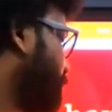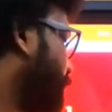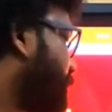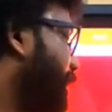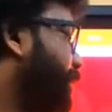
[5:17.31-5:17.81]

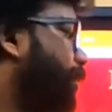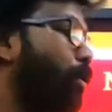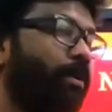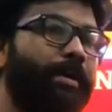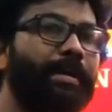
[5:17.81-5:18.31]
The train had
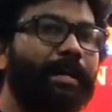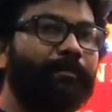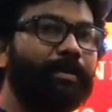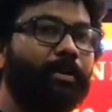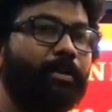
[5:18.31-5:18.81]
already
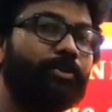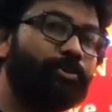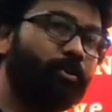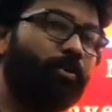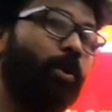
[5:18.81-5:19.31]
left.
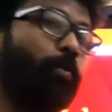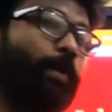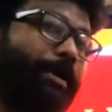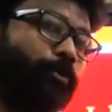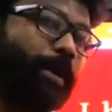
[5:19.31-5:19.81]
So
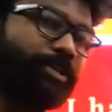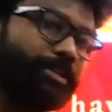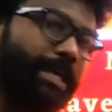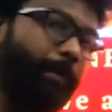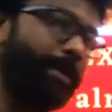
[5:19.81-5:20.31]
when two
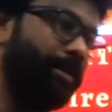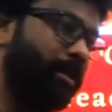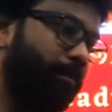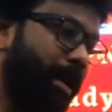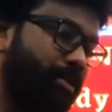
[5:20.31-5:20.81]
actions happened in
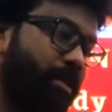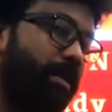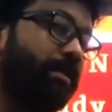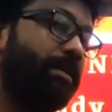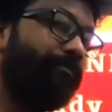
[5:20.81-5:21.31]
the past,
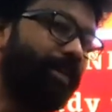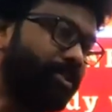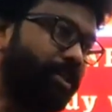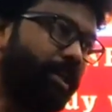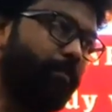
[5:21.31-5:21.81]
the
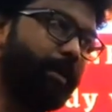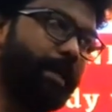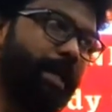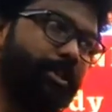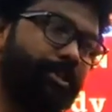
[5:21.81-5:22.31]
first
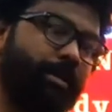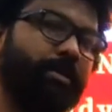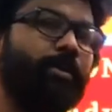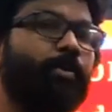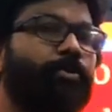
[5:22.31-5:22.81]
completed
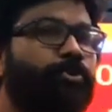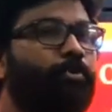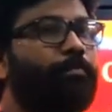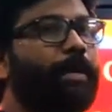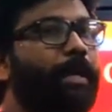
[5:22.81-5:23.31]
action
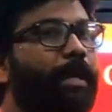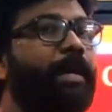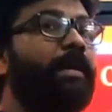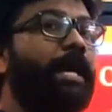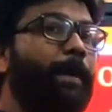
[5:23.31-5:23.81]
should be
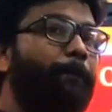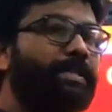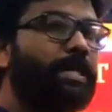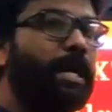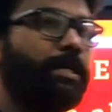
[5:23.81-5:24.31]

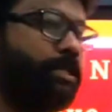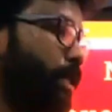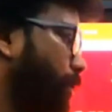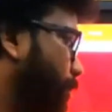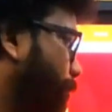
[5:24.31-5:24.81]

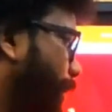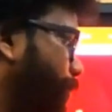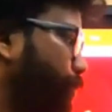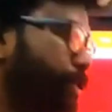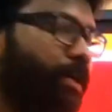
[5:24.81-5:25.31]
emphasized by
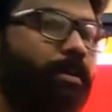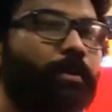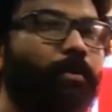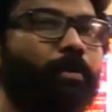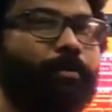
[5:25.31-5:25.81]
using
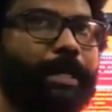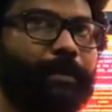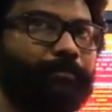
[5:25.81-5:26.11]
already.